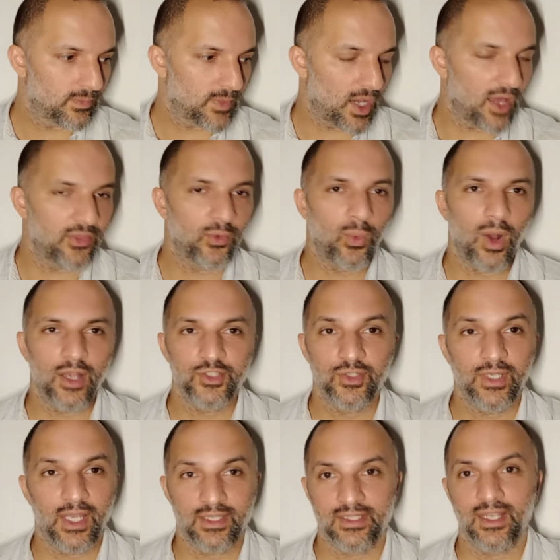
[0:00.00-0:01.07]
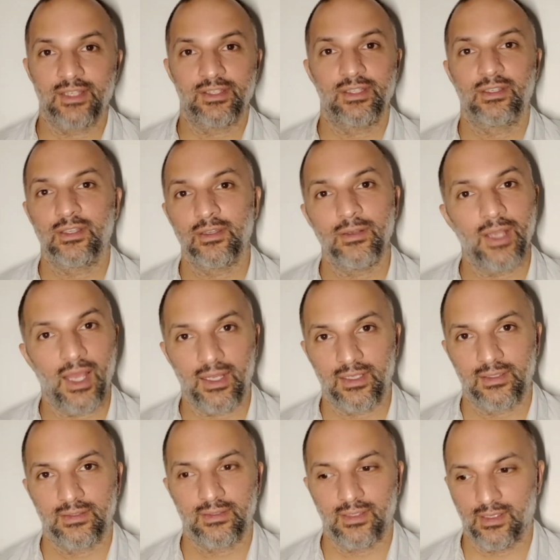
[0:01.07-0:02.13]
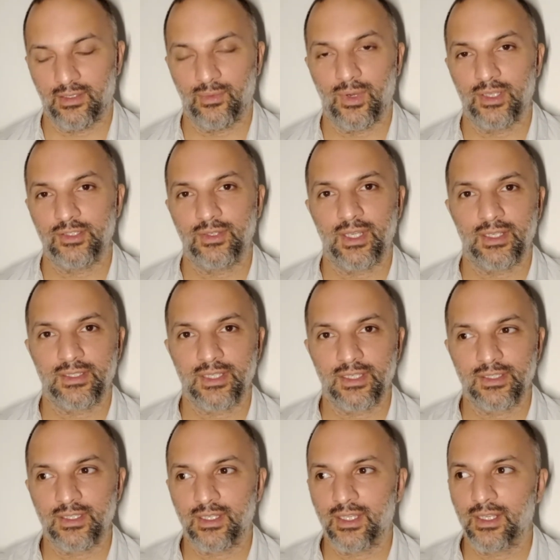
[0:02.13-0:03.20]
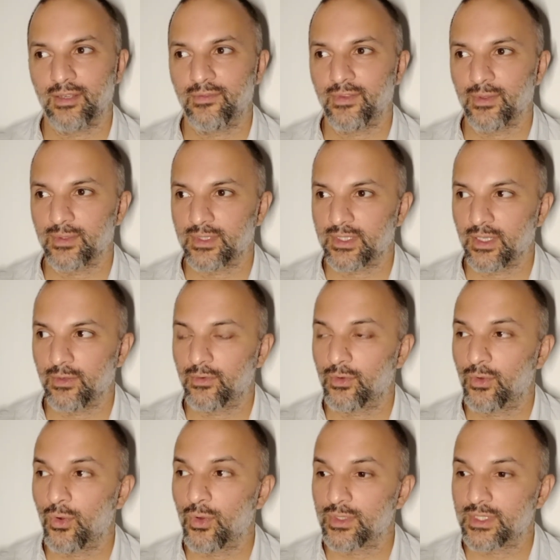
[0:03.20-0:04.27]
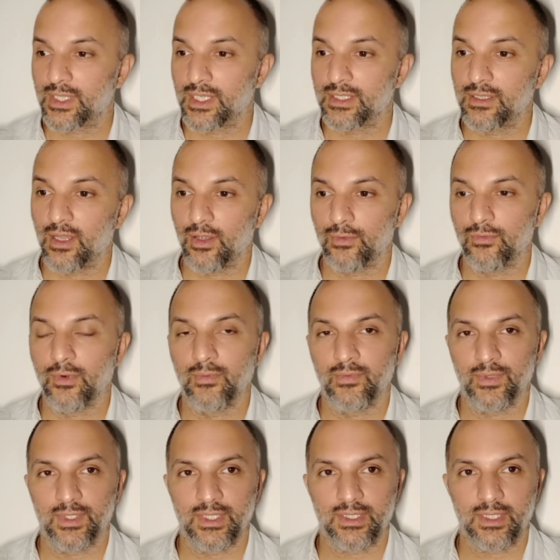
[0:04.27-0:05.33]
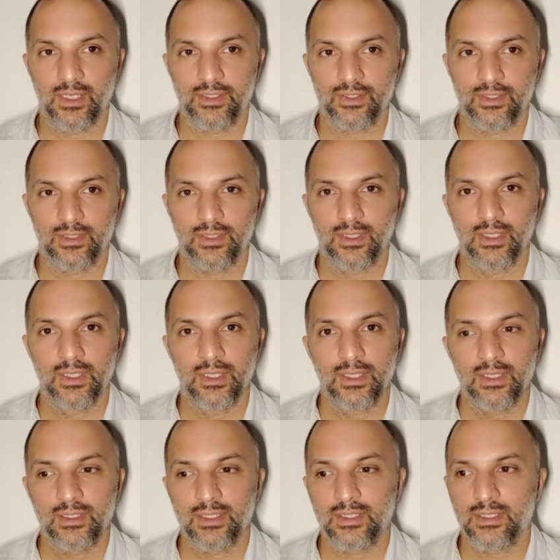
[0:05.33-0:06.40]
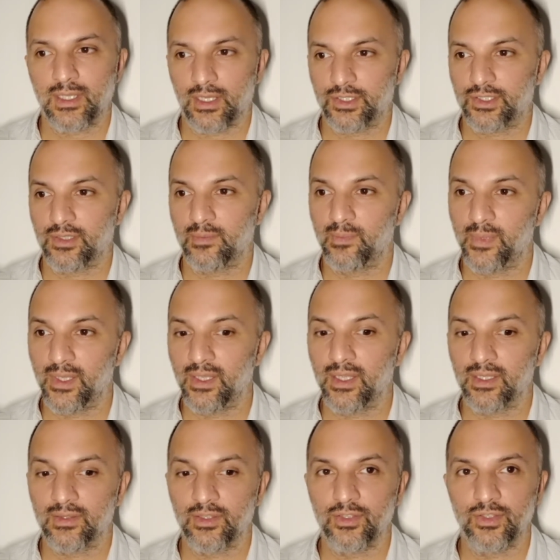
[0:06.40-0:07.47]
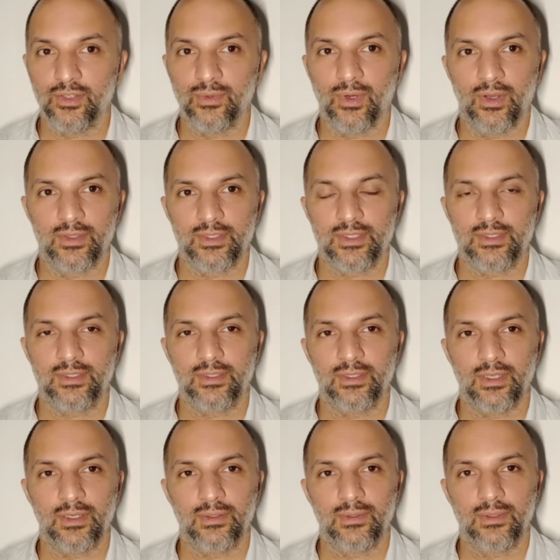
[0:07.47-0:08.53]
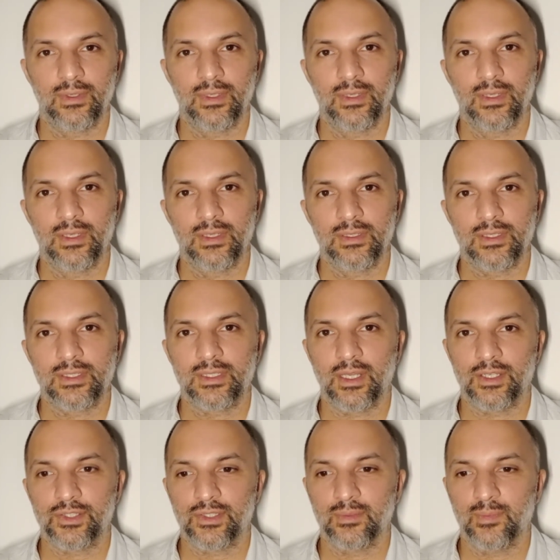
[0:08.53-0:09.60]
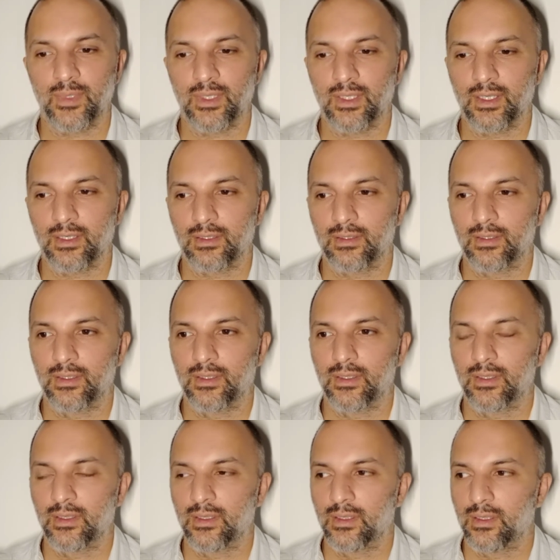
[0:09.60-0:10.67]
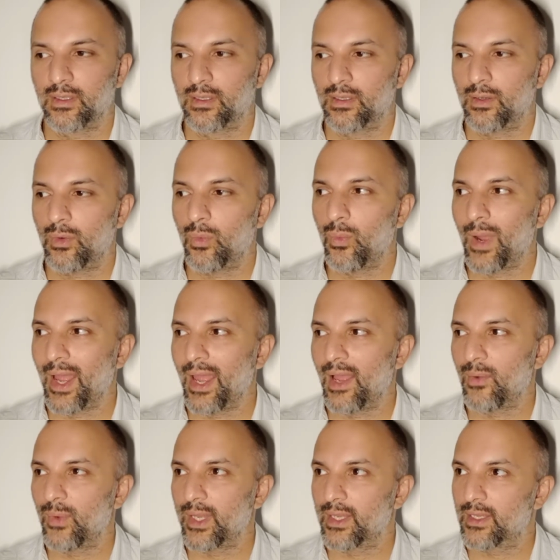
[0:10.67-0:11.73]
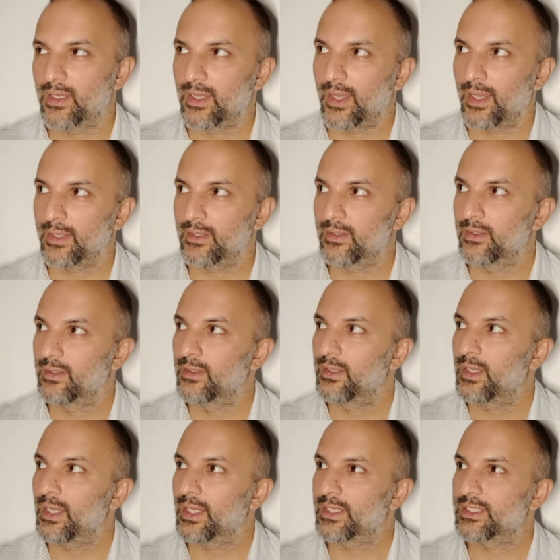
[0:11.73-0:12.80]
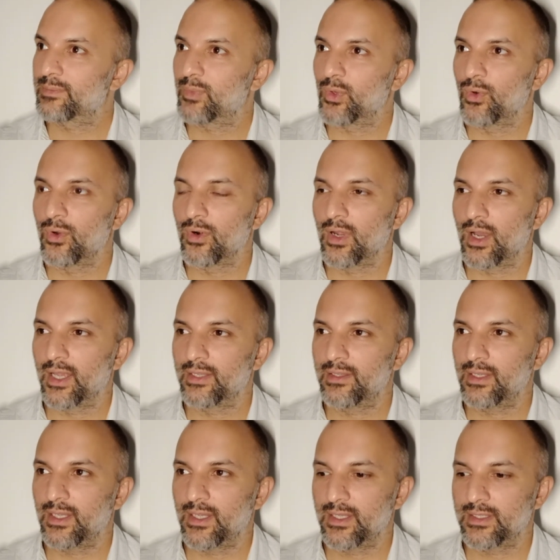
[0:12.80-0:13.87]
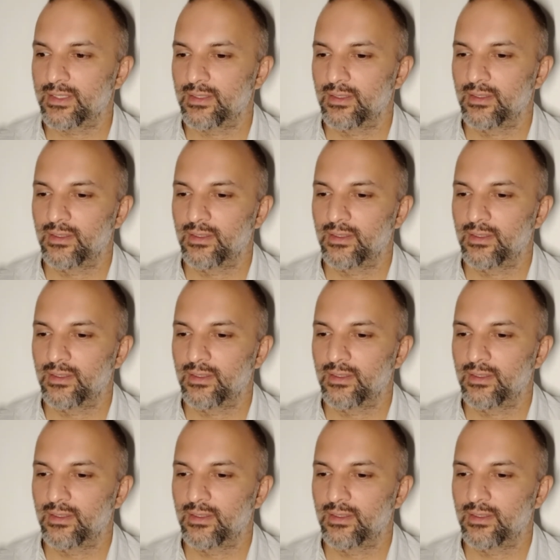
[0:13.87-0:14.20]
otherwise you get sent to the gulag. Otherwise you get sent to the killing field. So of course there's no room for discussion. Discussion being the nuance, you know. Discussion being where we can explore ideas,